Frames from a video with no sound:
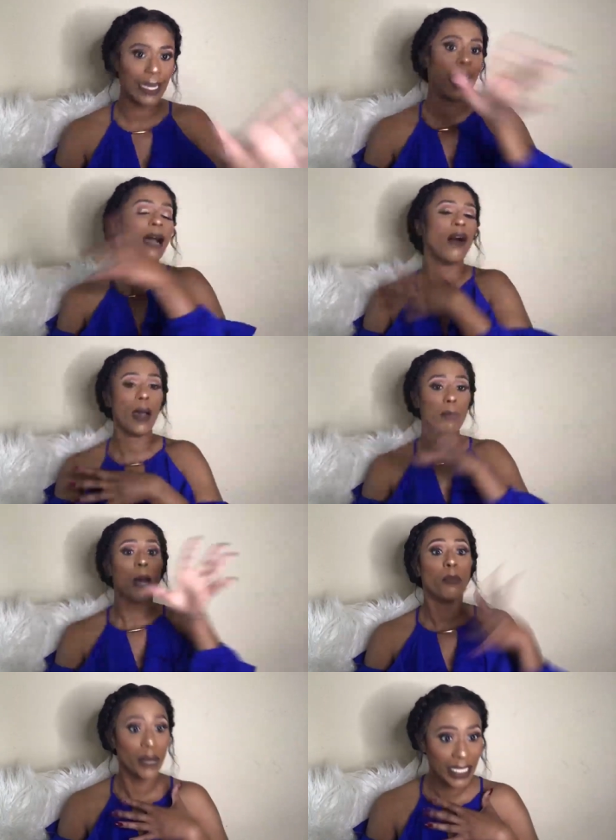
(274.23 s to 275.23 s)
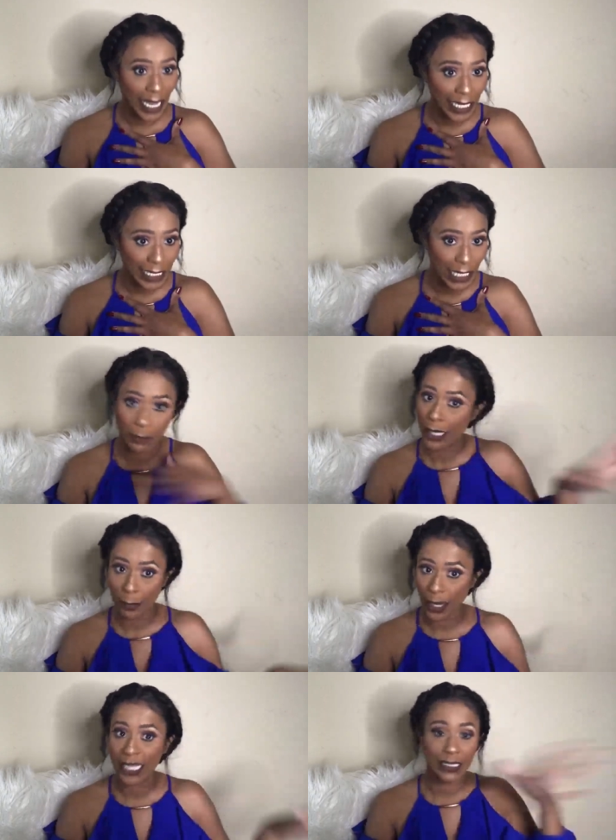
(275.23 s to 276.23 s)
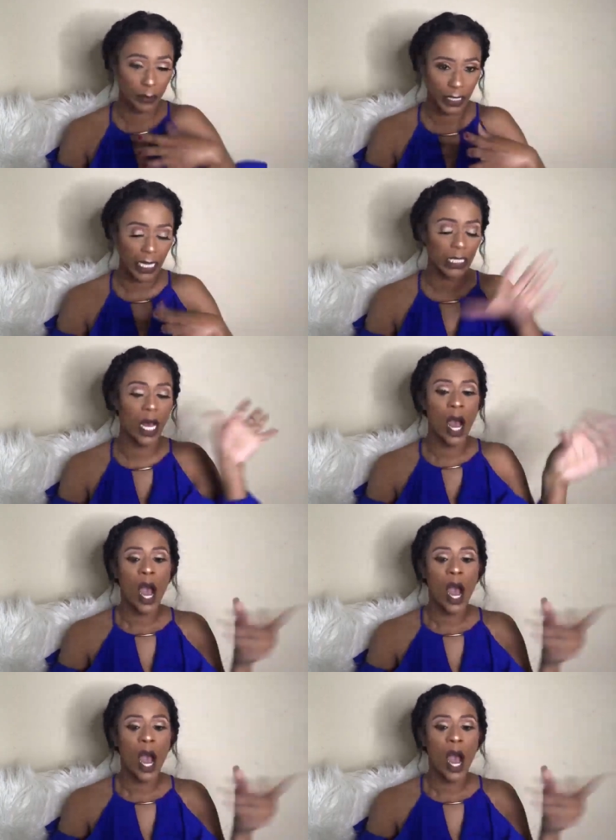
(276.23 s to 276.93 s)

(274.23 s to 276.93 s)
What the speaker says: Now I'm Michaela. I'm not Pastor, I'm Michaela.